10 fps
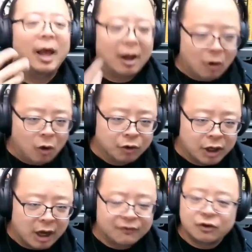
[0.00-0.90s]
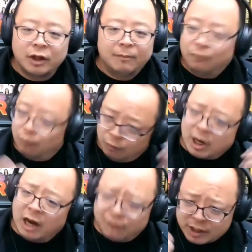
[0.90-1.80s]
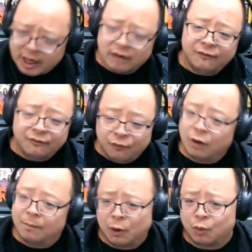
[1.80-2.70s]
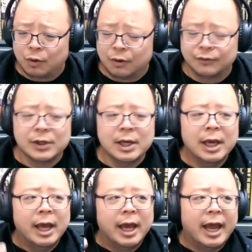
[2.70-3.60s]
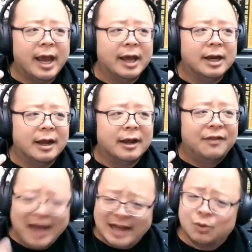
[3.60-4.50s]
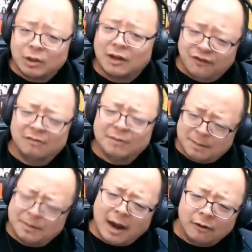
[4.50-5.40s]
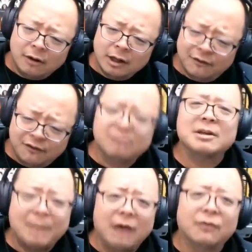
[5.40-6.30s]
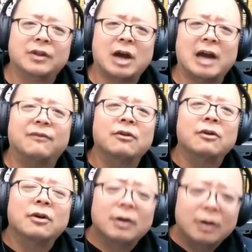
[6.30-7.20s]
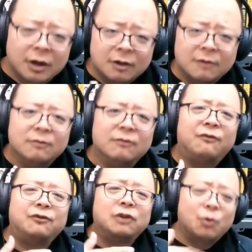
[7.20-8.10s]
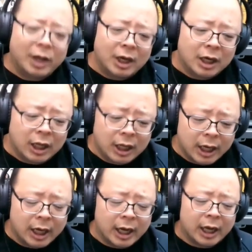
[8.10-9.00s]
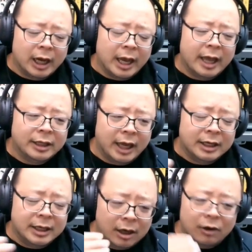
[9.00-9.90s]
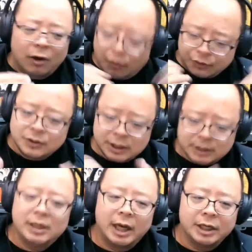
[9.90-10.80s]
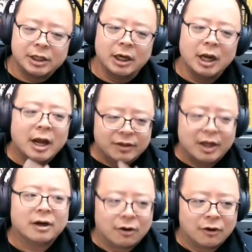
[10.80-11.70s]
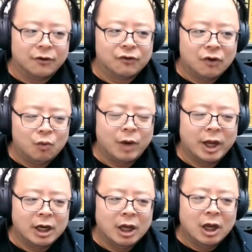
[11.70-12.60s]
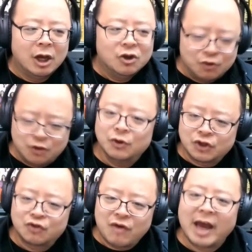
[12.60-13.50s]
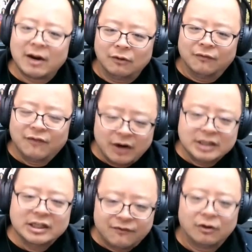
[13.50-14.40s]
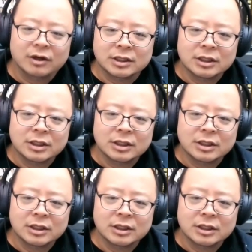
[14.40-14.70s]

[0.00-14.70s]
old enough so they kind of retained a foot in both worlds. And that's what the film is about. The film is about the kind of fluidity and also disconnection that occurs when you do straddle very different